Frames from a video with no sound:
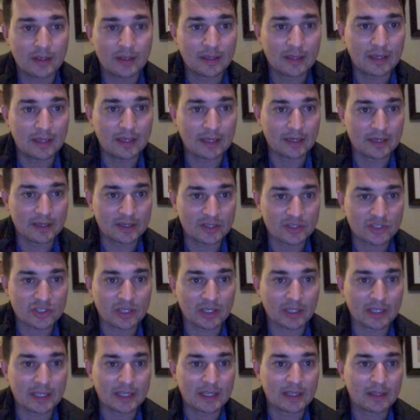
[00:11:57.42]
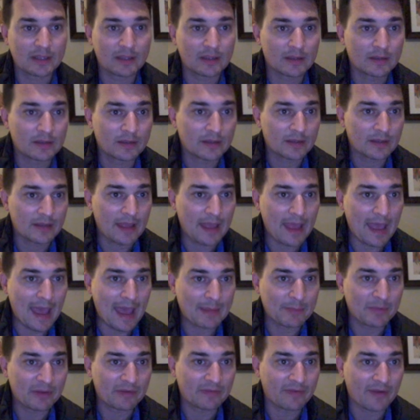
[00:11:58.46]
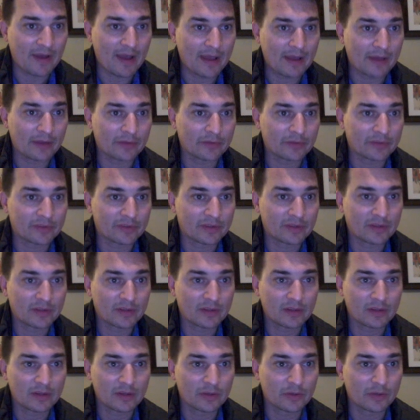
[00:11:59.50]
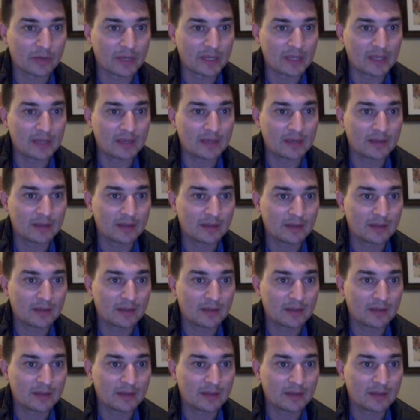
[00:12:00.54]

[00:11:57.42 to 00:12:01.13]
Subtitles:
And additionally, admin files, greened,